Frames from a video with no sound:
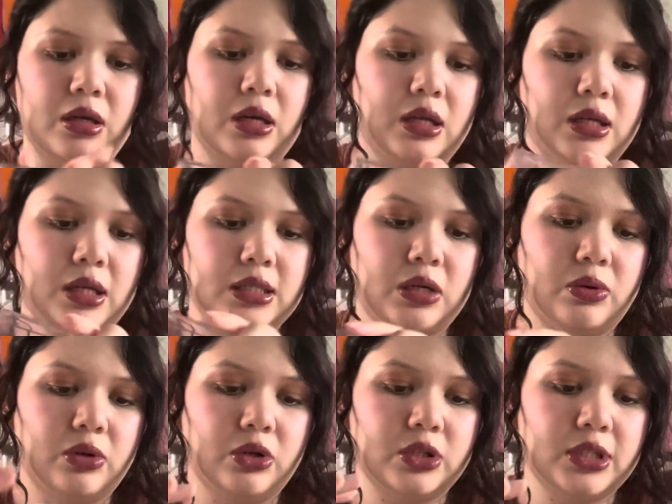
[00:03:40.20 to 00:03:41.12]
And that's how
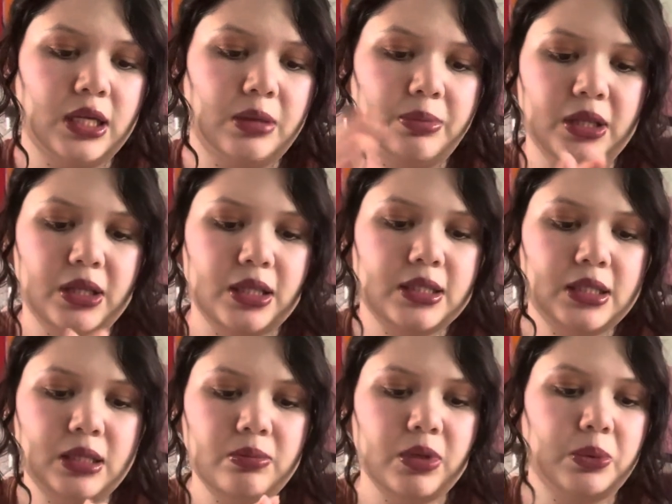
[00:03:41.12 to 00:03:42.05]
it looks like. But they
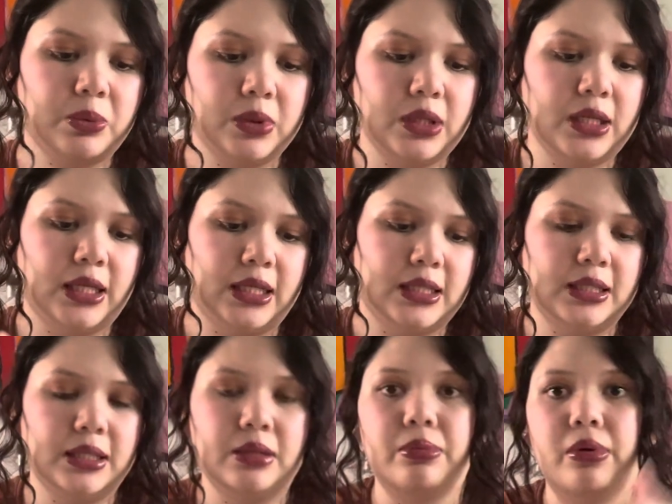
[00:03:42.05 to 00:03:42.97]
seem like really
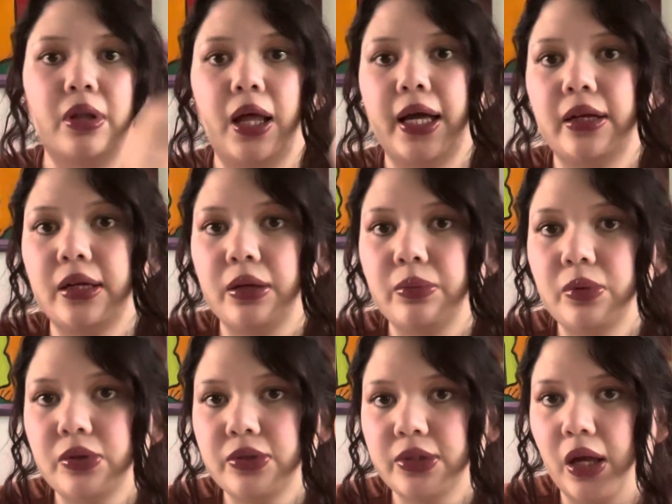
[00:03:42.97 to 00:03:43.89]
easy to blend. I
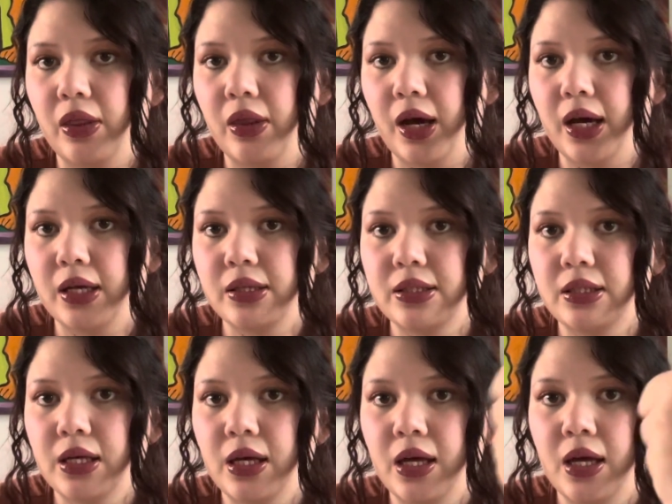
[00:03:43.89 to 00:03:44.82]
will say that.
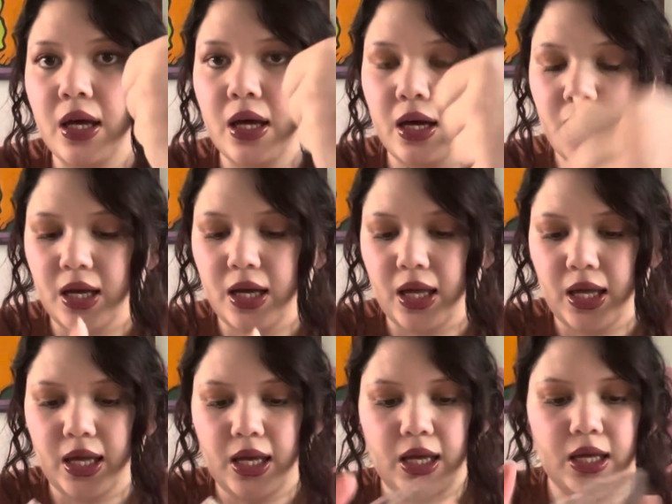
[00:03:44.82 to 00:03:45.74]

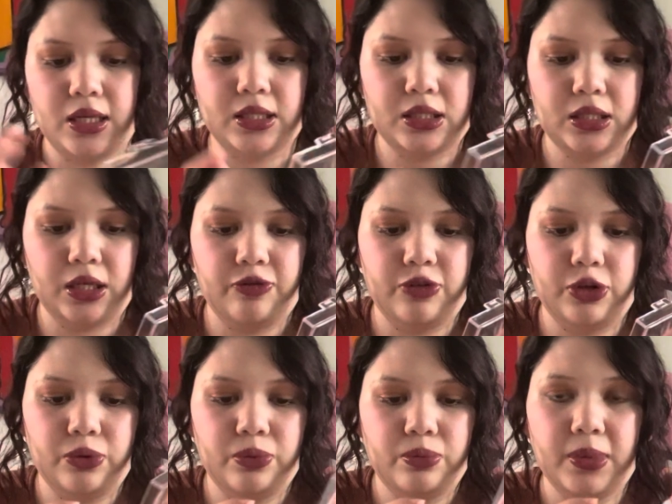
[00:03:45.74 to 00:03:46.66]
And if
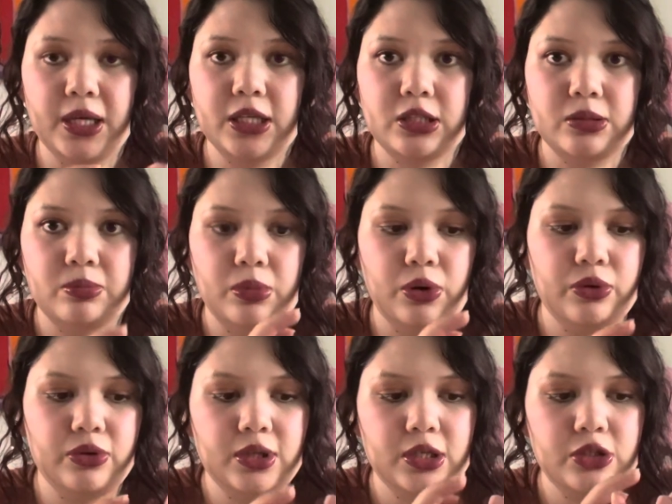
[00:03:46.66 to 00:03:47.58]
you mix both
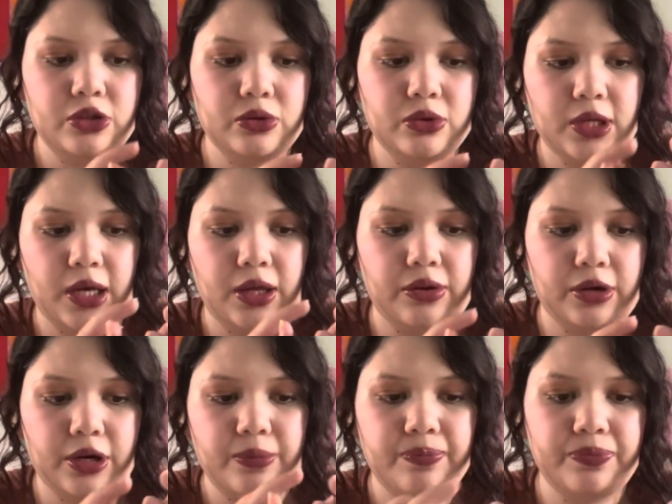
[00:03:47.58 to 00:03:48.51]
of these two
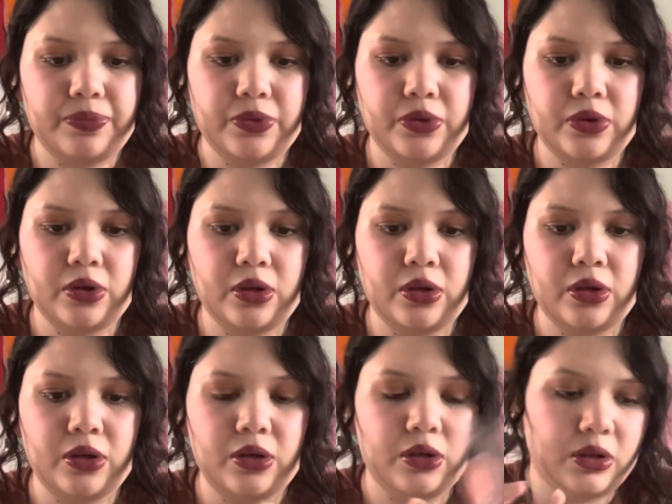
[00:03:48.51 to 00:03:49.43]
together,
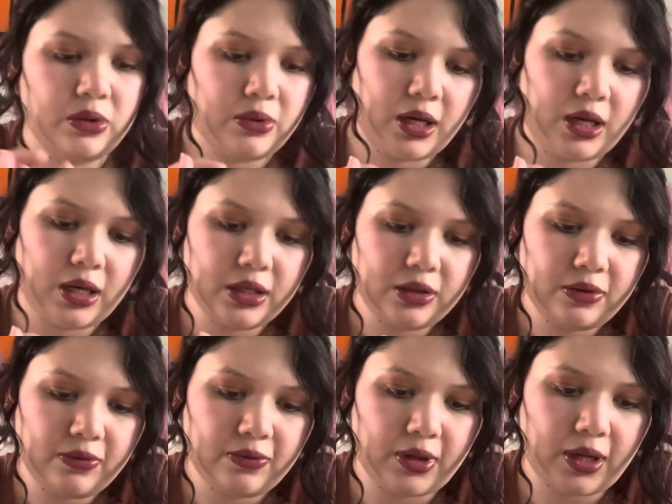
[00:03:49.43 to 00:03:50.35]
you kind of
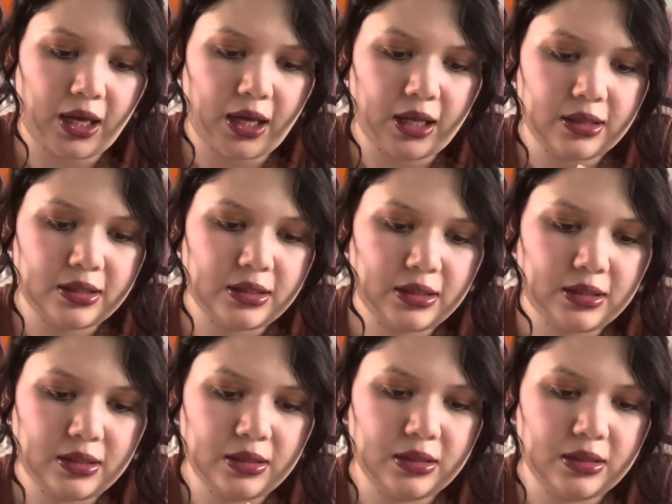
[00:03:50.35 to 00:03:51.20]
get